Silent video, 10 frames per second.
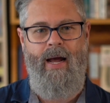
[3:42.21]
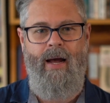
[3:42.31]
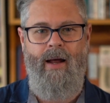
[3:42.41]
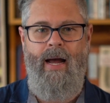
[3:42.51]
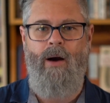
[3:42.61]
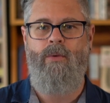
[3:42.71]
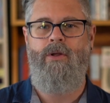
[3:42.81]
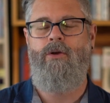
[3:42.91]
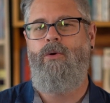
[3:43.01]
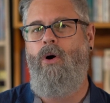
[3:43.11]
How are
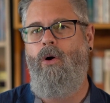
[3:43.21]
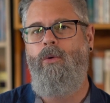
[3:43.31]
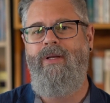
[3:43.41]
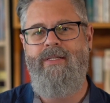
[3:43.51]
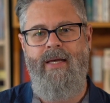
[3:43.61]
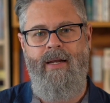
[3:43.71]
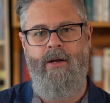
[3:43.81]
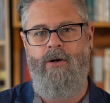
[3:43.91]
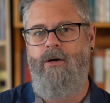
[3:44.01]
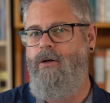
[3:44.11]
you always getting
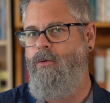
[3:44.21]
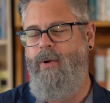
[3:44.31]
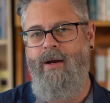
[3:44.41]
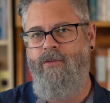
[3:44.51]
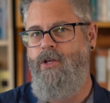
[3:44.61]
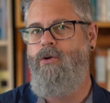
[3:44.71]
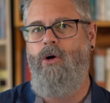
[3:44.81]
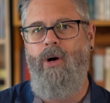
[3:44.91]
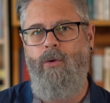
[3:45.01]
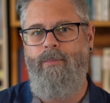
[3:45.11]
hurt whenever you
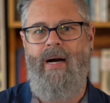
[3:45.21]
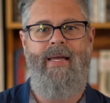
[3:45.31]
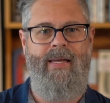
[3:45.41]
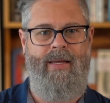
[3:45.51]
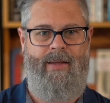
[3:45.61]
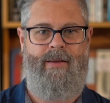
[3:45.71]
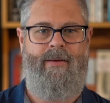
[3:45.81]
go out biking?"